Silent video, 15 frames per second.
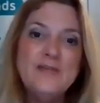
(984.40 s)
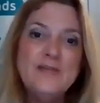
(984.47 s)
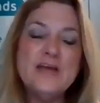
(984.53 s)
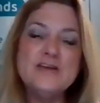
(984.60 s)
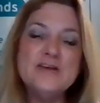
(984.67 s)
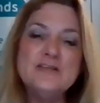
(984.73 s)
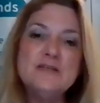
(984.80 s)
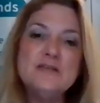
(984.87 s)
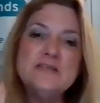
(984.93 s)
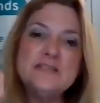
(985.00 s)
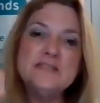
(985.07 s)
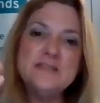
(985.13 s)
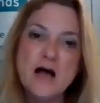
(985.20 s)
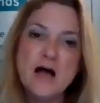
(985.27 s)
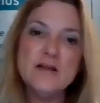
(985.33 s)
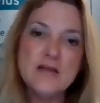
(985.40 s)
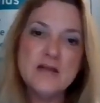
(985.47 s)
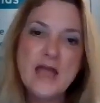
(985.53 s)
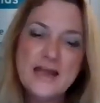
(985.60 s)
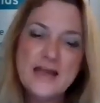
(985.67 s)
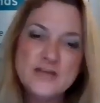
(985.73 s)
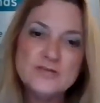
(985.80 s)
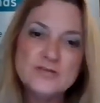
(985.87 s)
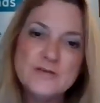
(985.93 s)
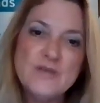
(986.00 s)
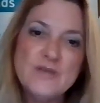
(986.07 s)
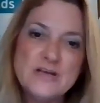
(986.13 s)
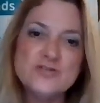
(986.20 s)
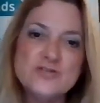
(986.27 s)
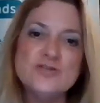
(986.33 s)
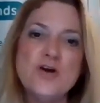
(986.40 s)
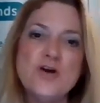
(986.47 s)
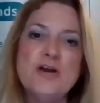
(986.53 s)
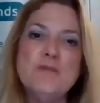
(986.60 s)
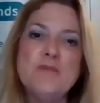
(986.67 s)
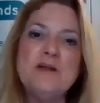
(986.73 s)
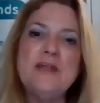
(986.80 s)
They could sell angel investors on it,